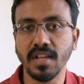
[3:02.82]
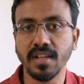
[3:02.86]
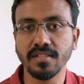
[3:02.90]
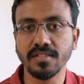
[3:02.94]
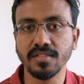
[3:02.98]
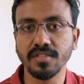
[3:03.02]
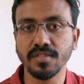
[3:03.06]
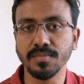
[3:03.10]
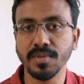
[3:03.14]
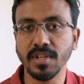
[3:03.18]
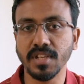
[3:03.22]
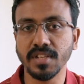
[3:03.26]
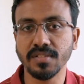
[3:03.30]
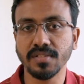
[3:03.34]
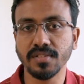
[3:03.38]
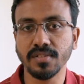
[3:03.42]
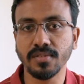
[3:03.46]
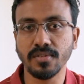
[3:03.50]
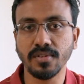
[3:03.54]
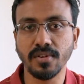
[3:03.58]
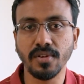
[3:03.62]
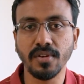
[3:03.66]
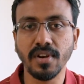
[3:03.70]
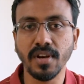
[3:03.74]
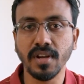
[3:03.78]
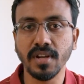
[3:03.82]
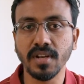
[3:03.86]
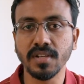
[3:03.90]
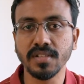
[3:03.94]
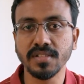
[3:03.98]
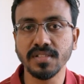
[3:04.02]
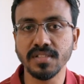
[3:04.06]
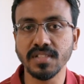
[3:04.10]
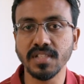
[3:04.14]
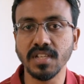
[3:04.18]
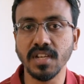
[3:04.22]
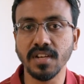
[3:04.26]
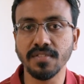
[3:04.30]
has to be installed.
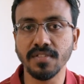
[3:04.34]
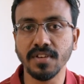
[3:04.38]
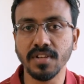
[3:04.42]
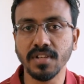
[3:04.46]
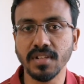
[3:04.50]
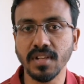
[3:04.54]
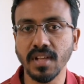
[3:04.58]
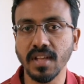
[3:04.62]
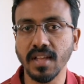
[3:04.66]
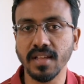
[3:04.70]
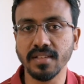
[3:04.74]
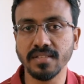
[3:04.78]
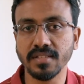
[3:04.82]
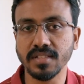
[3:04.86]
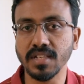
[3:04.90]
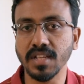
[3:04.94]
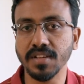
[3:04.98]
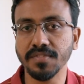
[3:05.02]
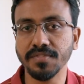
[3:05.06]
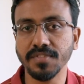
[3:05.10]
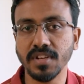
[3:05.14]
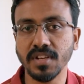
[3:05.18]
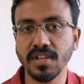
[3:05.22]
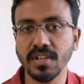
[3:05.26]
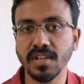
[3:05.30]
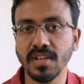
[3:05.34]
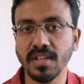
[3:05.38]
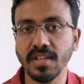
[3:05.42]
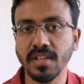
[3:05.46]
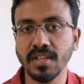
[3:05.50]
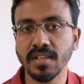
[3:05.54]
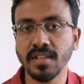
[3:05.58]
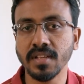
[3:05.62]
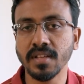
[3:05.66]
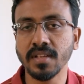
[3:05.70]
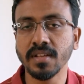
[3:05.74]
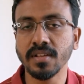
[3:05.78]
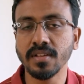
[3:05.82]
Oracle's Java has
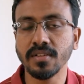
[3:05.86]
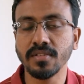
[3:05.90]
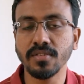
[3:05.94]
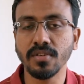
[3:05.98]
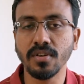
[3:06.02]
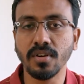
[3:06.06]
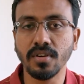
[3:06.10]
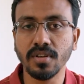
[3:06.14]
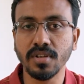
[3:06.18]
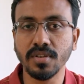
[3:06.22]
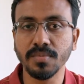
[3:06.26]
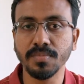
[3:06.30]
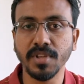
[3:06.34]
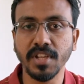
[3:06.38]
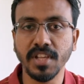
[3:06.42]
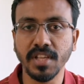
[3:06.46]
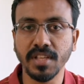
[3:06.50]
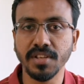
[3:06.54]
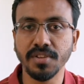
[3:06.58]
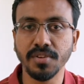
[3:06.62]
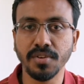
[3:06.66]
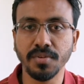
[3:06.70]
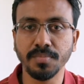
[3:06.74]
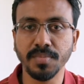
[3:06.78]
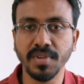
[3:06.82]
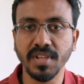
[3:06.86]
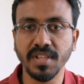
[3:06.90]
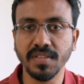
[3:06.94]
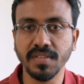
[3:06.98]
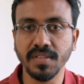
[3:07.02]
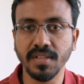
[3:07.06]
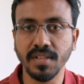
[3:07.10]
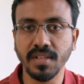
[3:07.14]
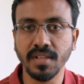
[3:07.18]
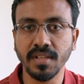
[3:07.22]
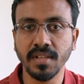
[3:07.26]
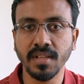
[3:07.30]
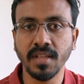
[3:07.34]
definitely got to be in your
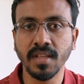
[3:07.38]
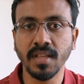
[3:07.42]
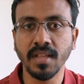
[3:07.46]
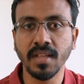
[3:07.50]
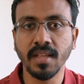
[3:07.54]
PC,